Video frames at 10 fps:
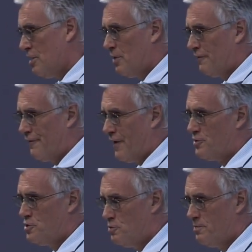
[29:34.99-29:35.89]
but far
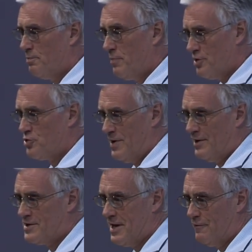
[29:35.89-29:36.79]
too much real
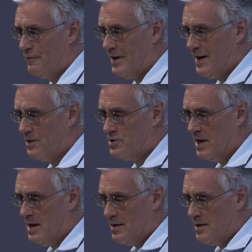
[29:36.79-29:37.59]
estate finance